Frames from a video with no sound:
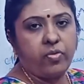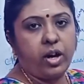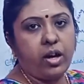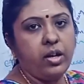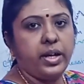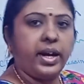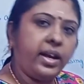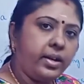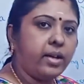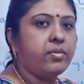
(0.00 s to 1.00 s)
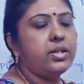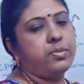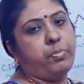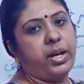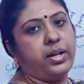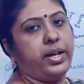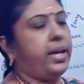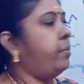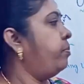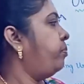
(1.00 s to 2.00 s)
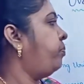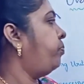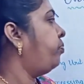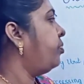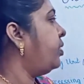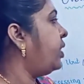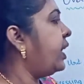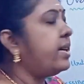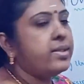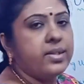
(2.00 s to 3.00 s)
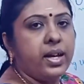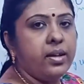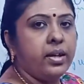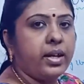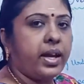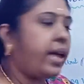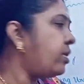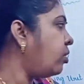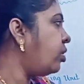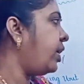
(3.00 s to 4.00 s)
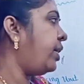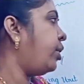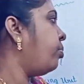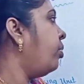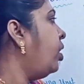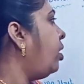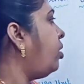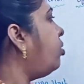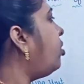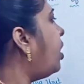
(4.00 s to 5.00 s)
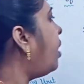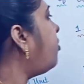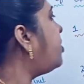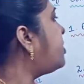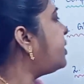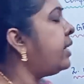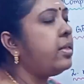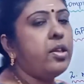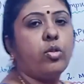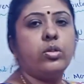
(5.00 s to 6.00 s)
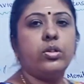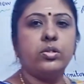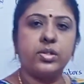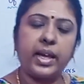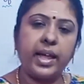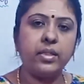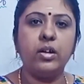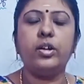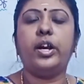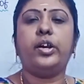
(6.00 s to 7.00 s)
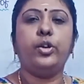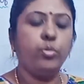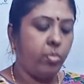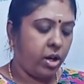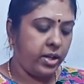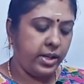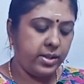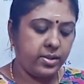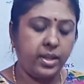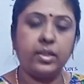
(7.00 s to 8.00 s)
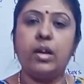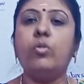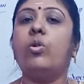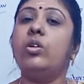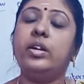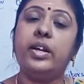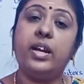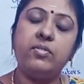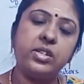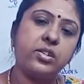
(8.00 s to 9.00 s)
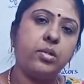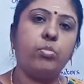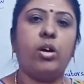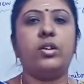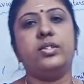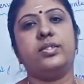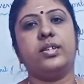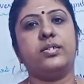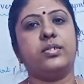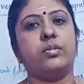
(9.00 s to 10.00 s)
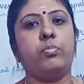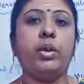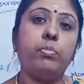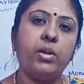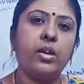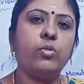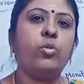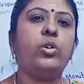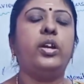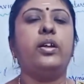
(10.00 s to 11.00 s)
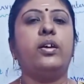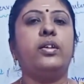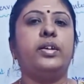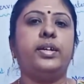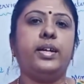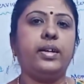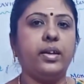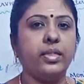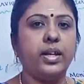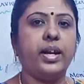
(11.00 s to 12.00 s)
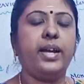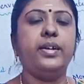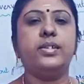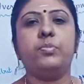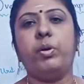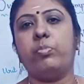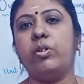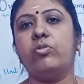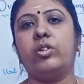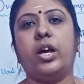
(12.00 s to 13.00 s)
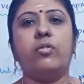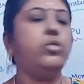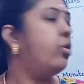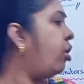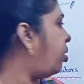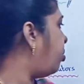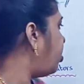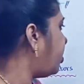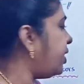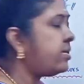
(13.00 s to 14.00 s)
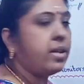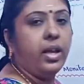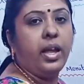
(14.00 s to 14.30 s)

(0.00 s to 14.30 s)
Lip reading: for 8 hours per day. That is the cathode ray tube. You would have seen those cathode ray tube monitors in the old television models such as BPL, Onida. In the 90s, people would have known about this